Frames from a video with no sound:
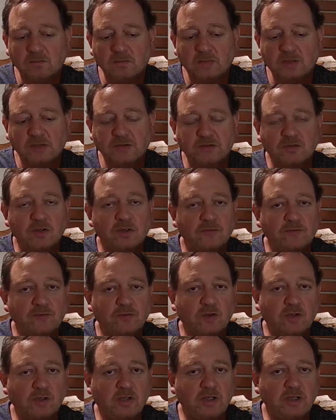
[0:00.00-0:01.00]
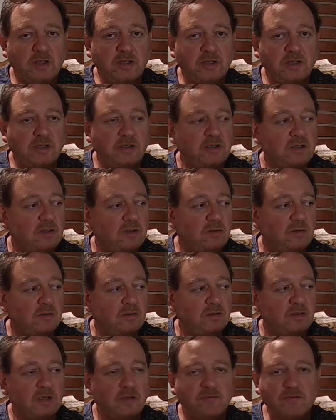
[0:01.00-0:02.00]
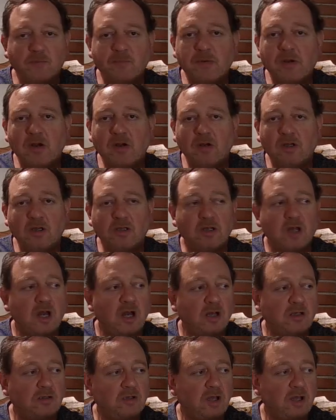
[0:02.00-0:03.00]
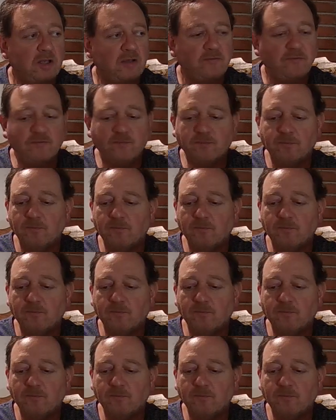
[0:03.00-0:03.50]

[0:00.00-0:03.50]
That's good for cleaning. It'll give the barrel a long life.